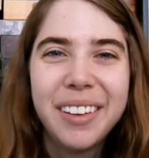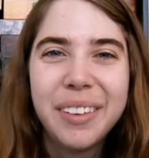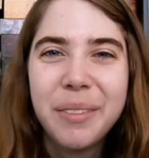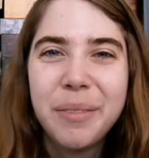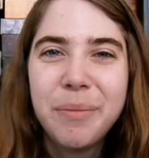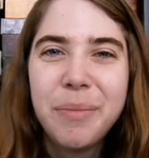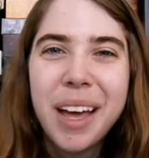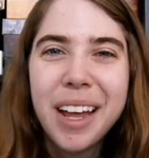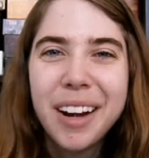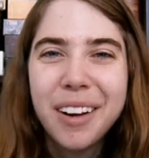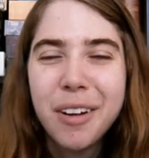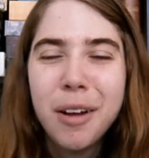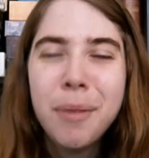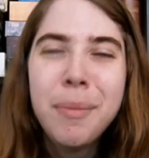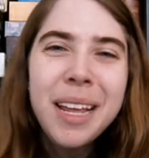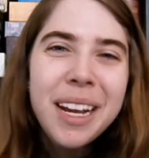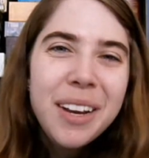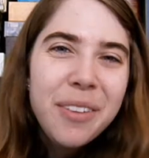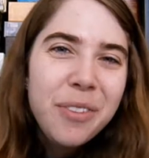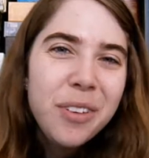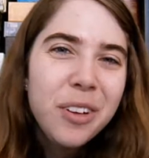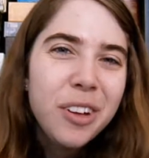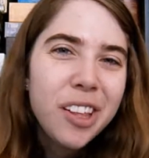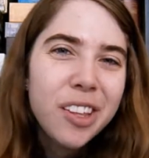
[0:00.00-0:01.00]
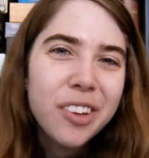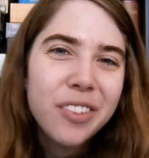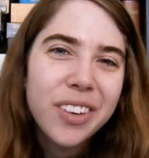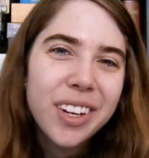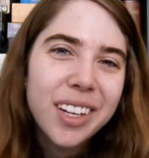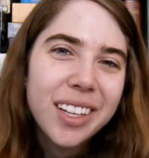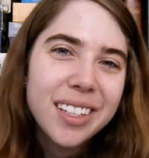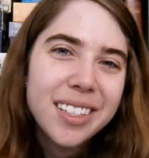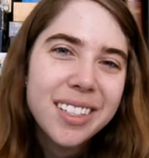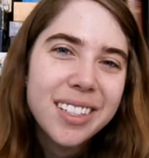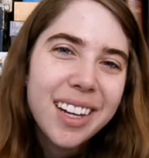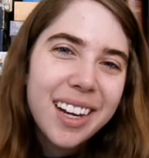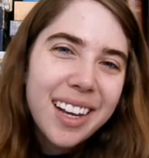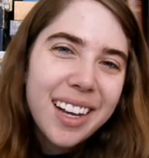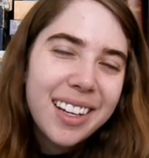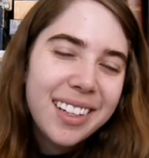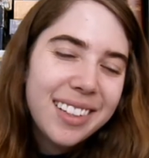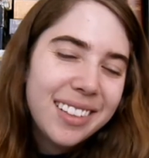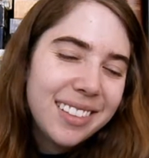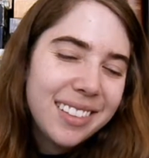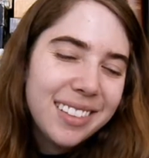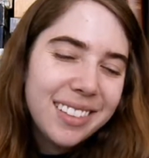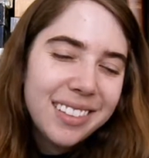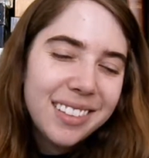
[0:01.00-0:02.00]
I don't know, it made it feel unrealistic.
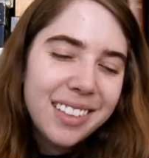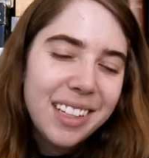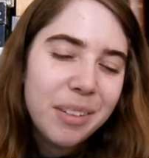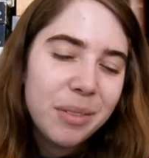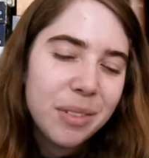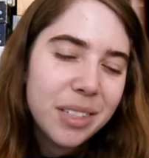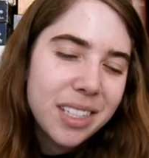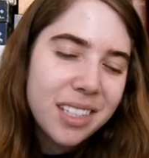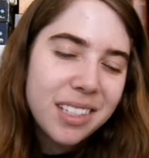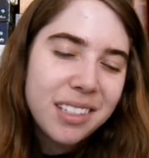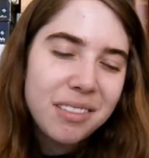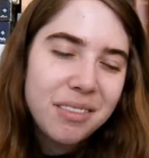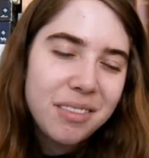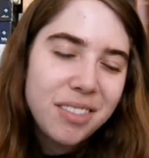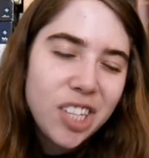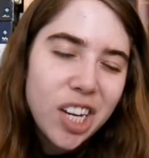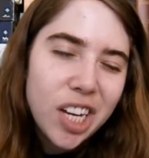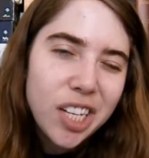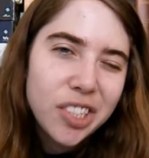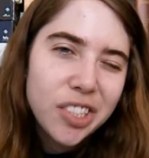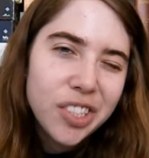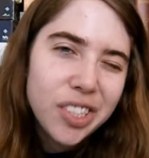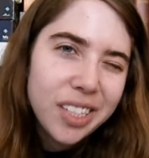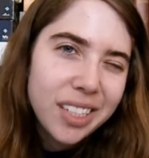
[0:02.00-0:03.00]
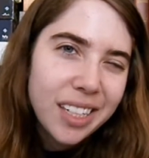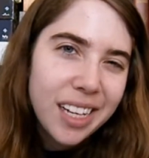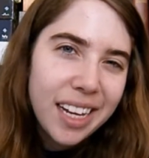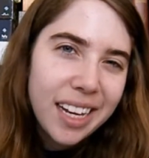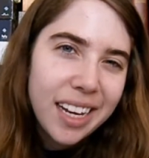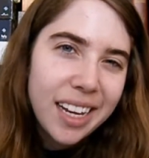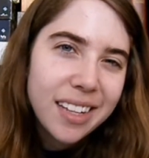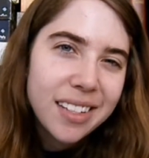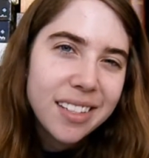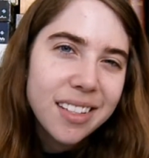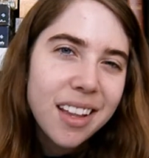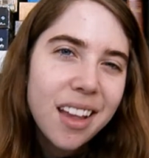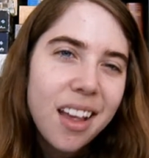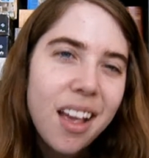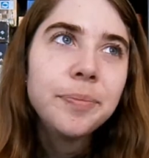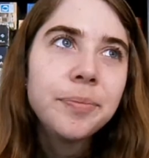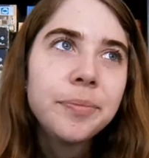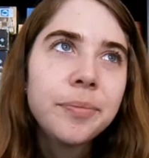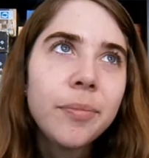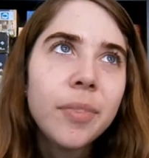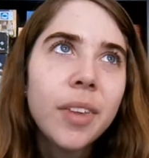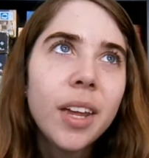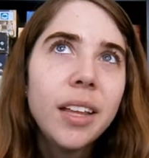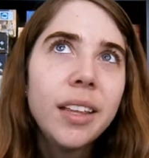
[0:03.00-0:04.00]
It was challenging, I guess.
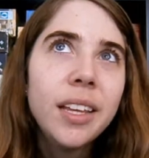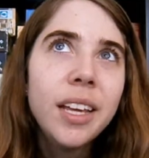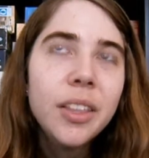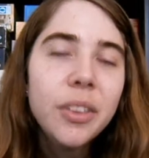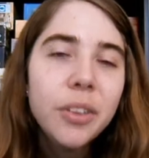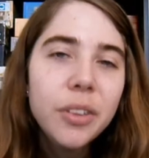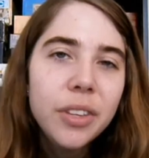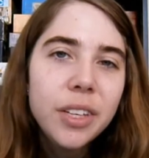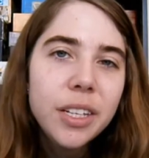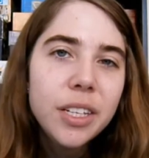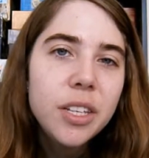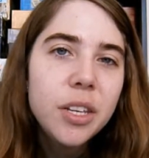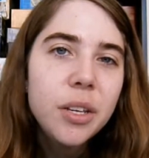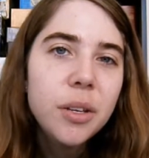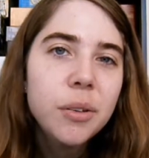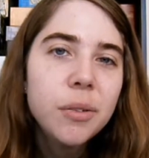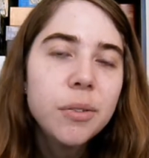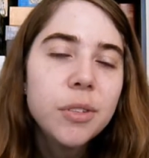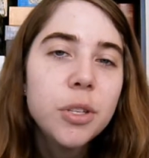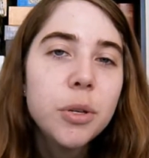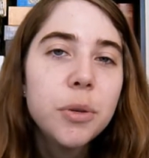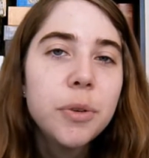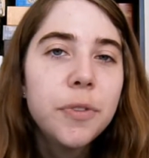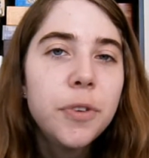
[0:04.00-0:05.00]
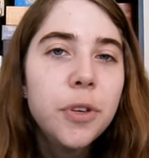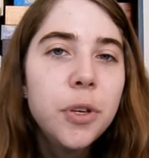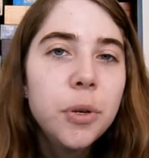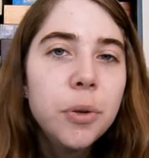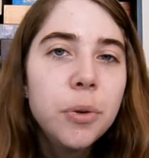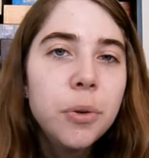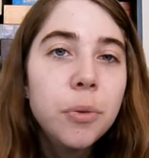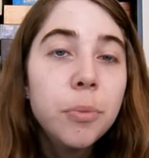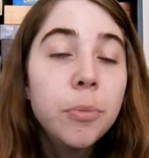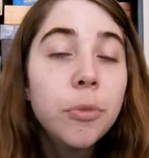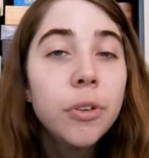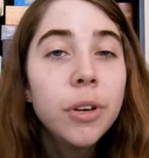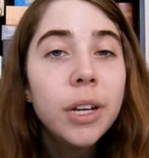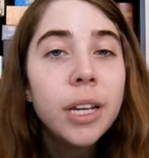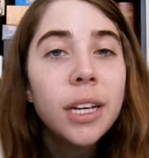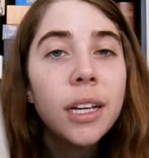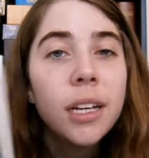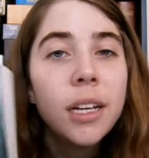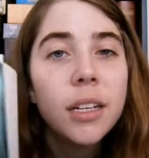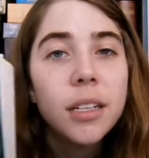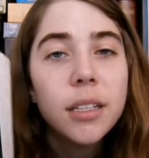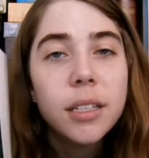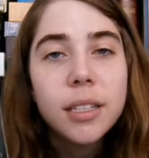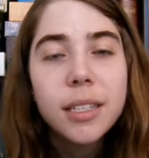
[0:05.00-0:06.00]
The other thing, too, so
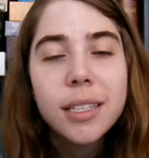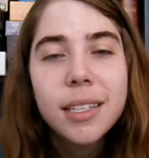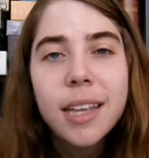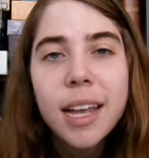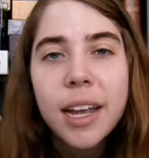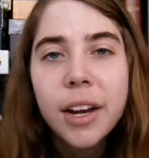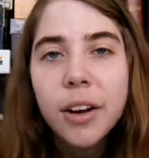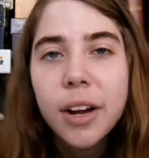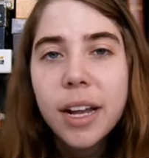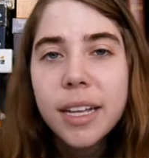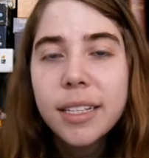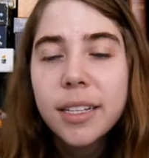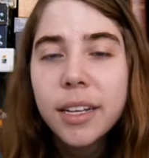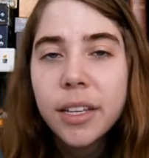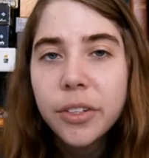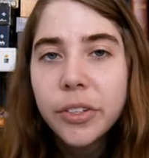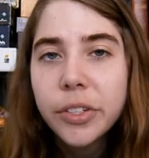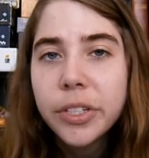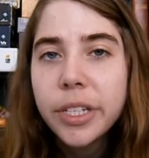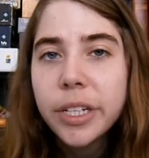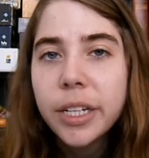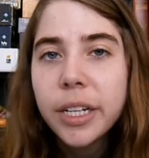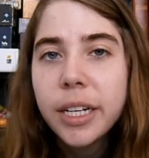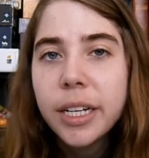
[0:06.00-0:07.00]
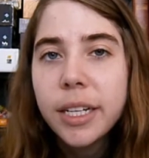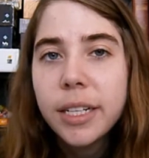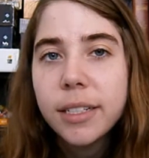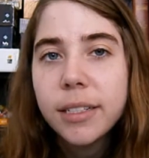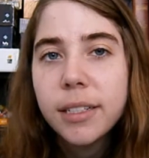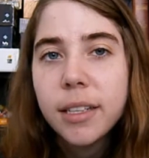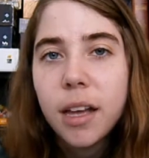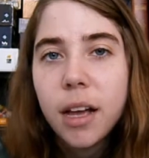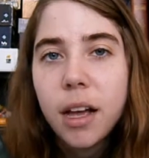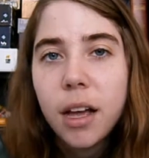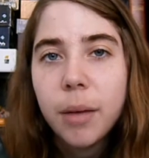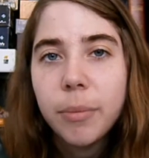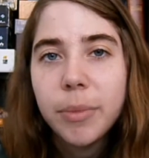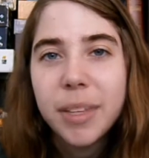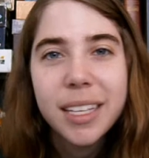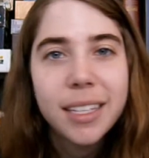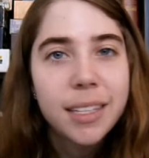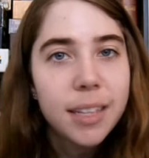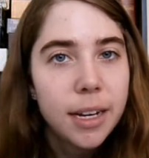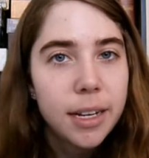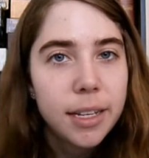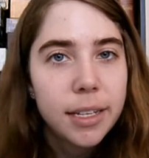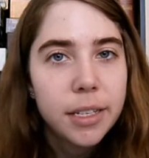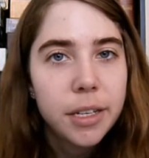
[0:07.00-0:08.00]
Maria Snyder has another series, the
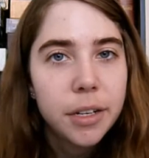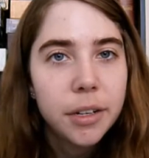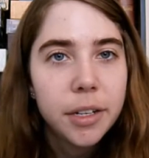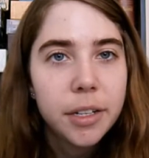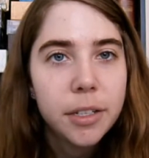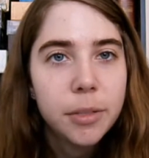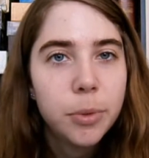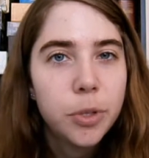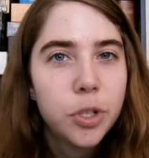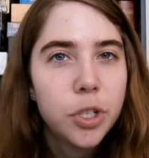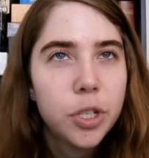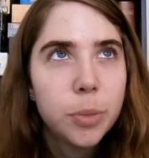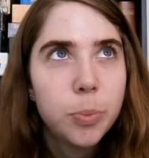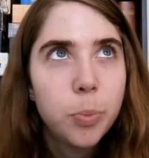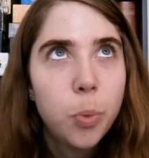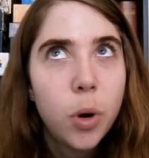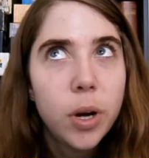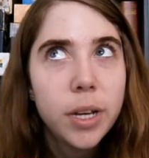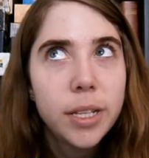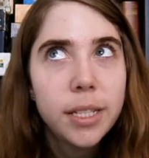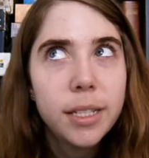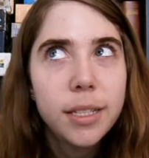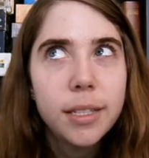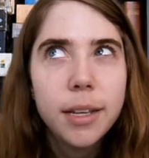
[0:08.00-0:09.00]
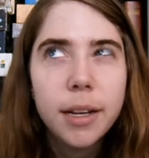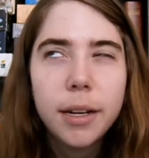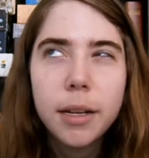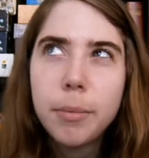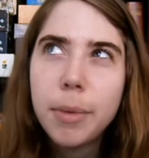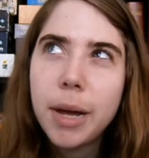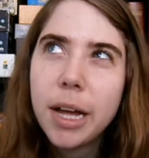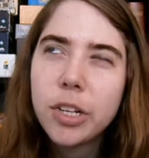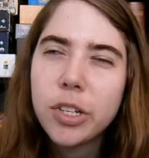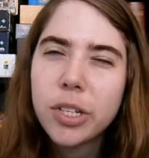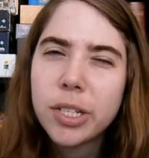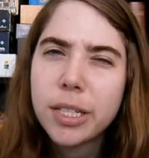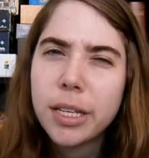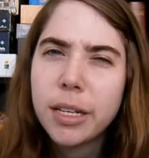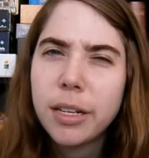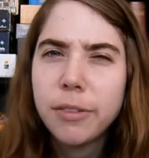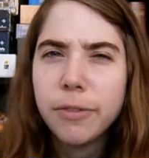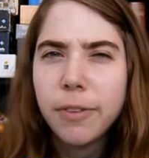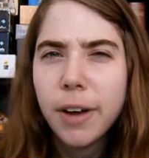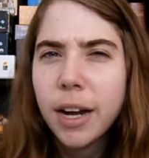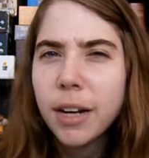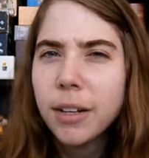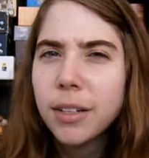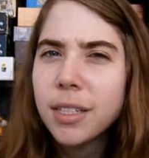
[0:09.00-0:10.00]
study series, which is Poison Study, Magic Study,
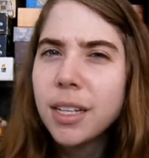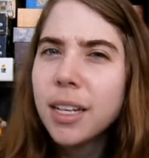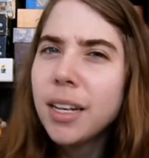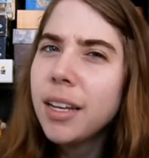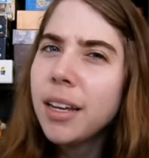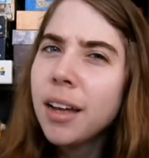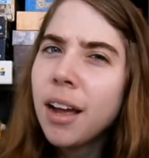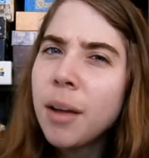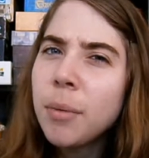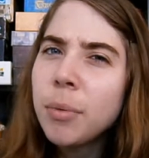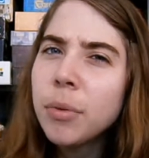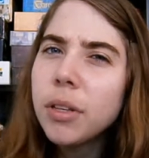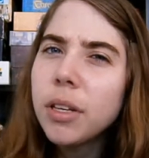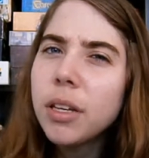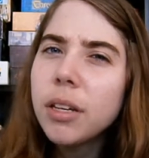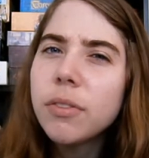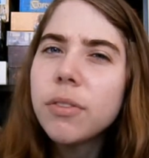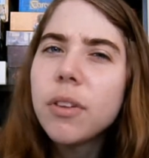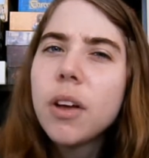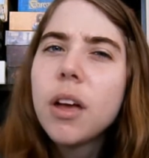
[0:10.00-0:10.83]
Fire Study, I believe,